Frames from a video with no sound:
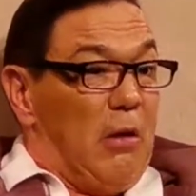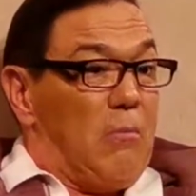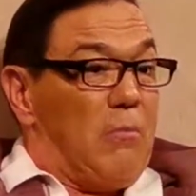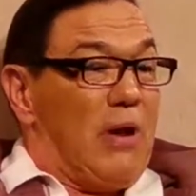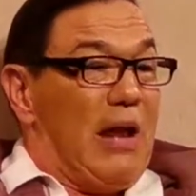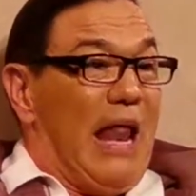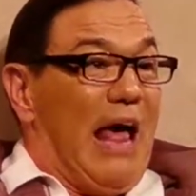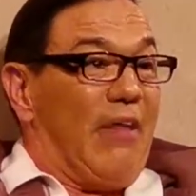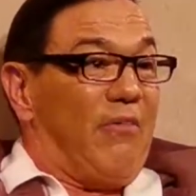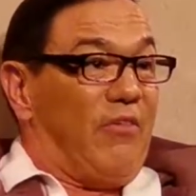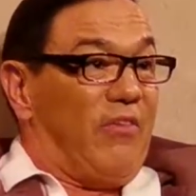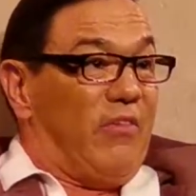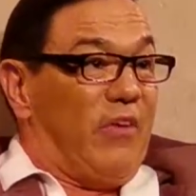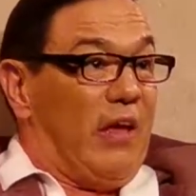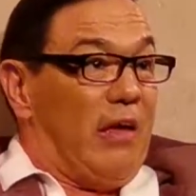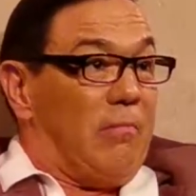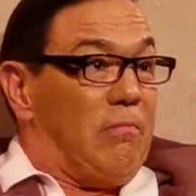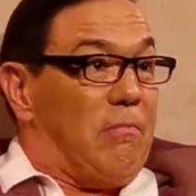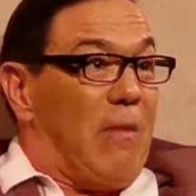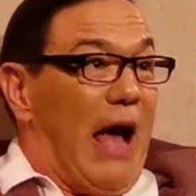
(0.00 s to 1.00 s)

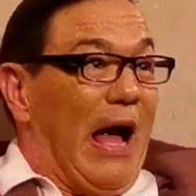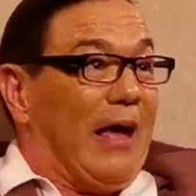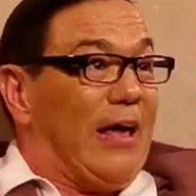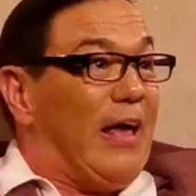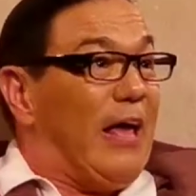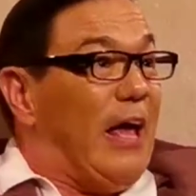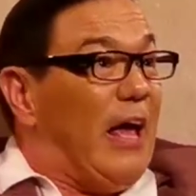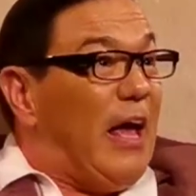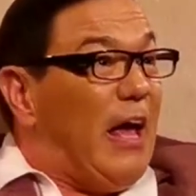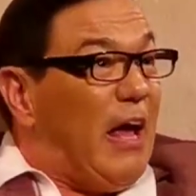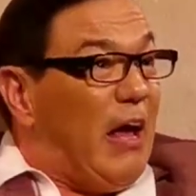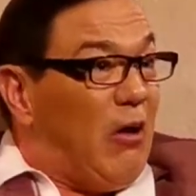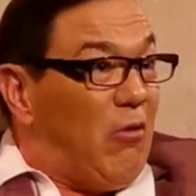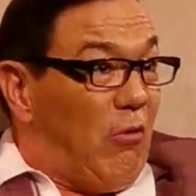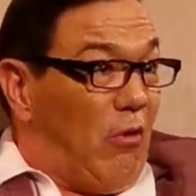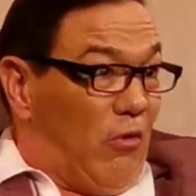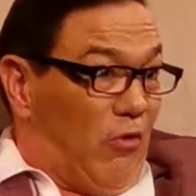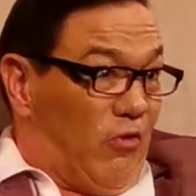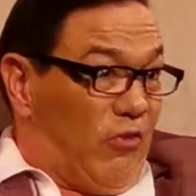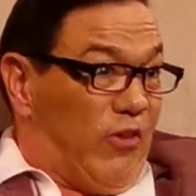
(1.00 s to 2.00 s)
Plastic back. He
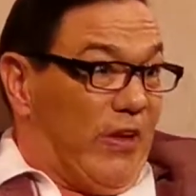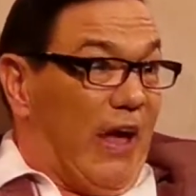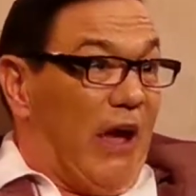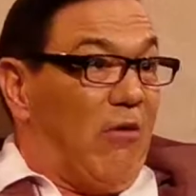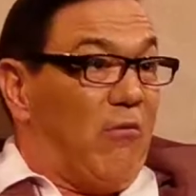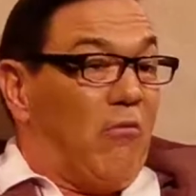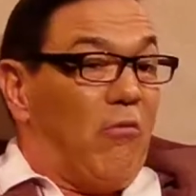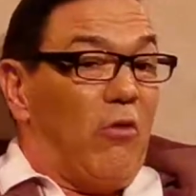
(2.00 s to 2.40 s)
wants to get